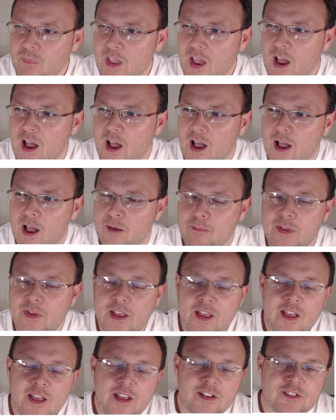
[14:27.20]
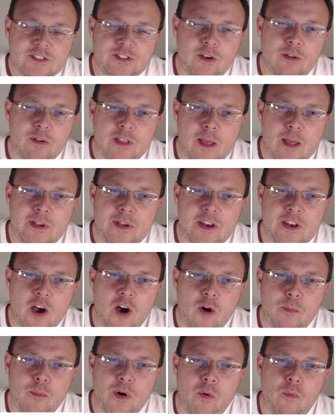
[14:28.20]
Um, so let me
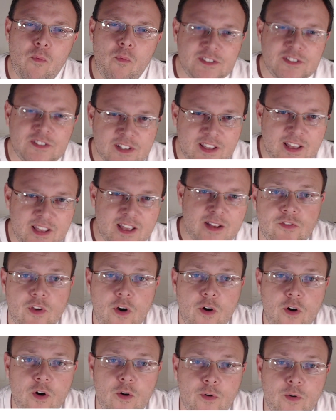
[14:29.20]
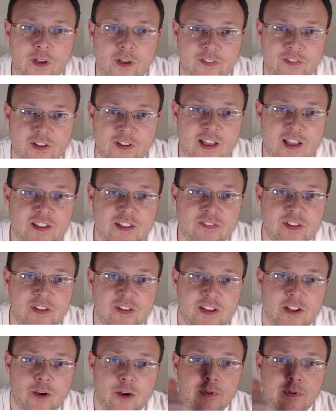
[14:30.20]
know. But once again, so if you like the
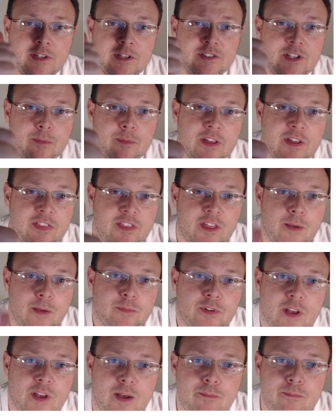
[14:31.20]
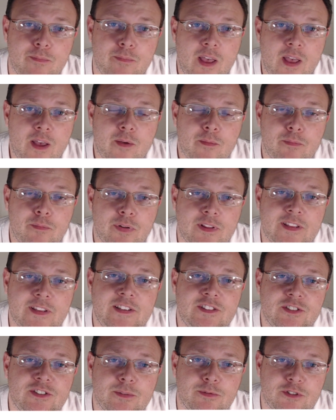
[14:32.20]
video, please give me a thumbs up.
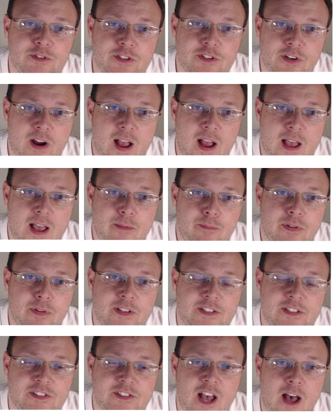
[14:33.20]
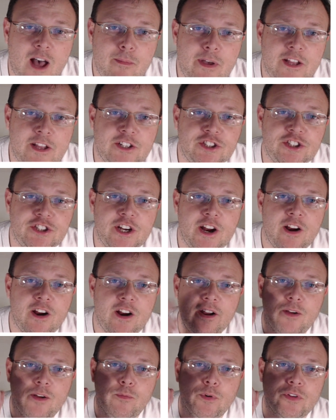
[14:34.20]
Please subscribe. Please comment and share,
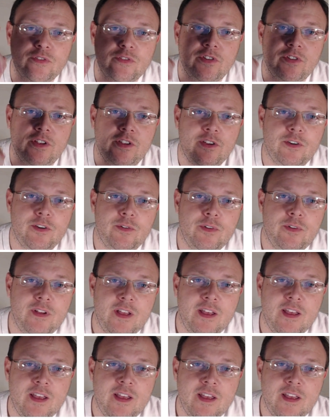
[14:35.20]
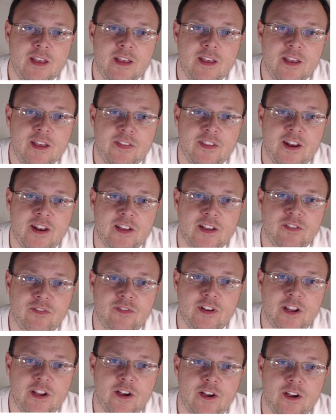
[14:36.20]
and we'll see you in the next
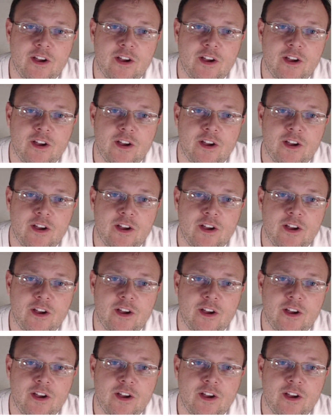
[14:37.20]
video.